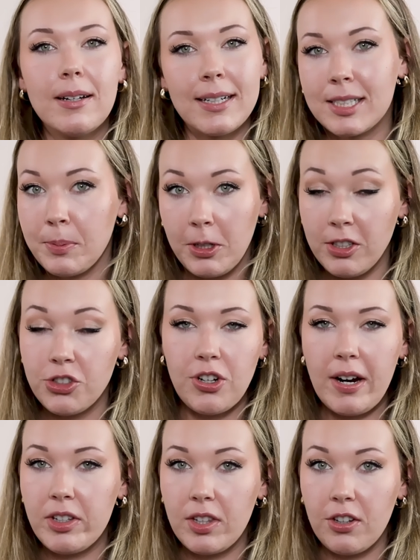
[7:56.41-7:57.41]
experience
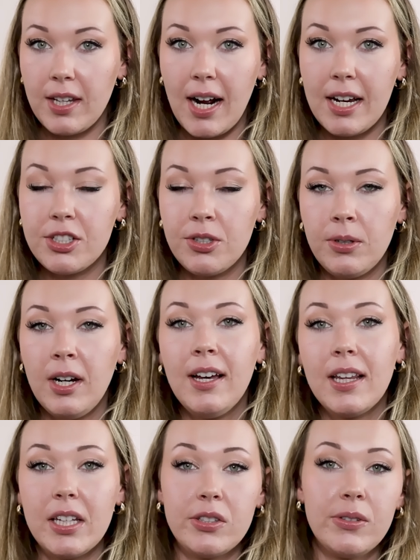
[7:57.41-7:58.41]
driving there than I do.
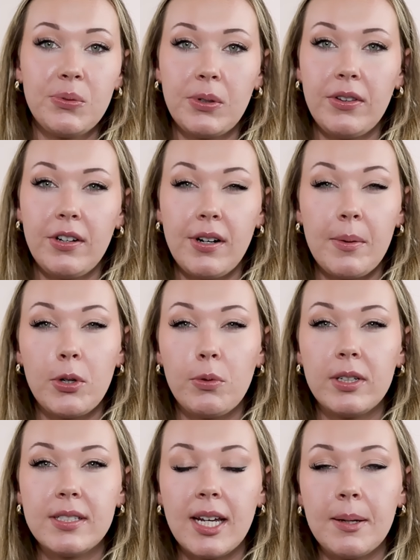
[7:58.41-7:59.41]
This is one of their
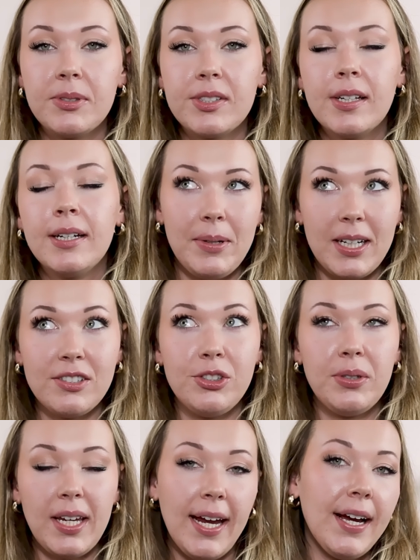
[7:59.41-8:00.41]
#1 tips, because
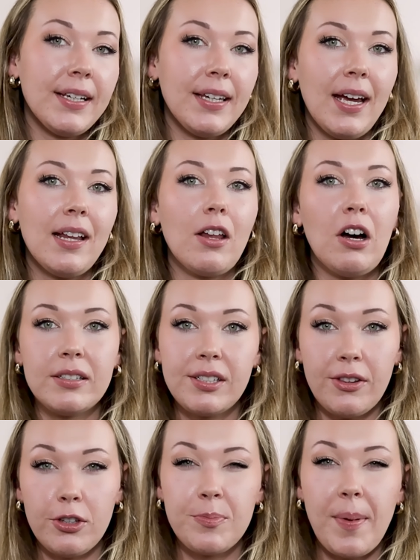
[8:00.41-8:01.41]
you can get lost
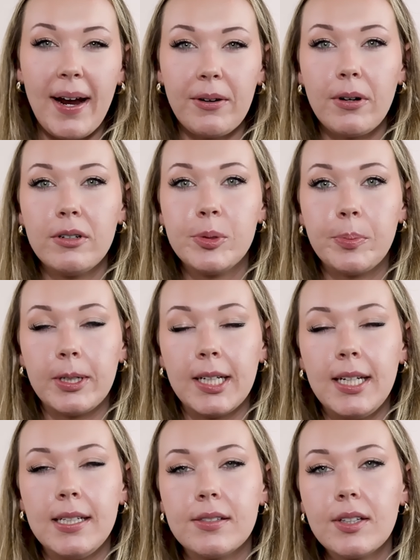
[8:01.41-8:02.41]
on those back roads
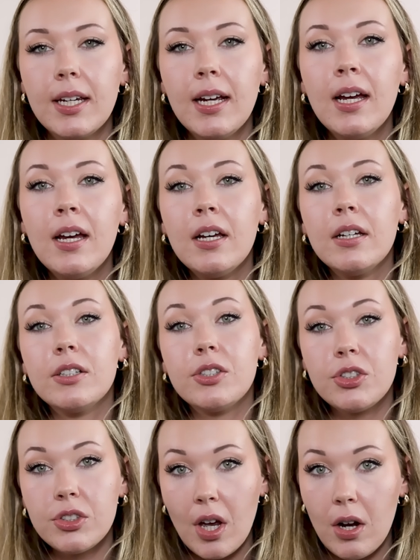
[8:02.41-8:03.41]
pretty easily.
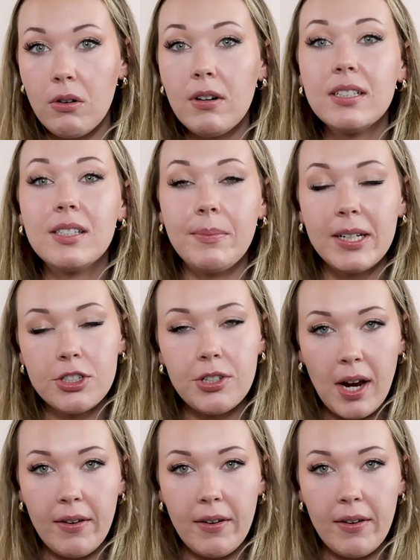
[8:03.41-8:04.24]
So to make sure you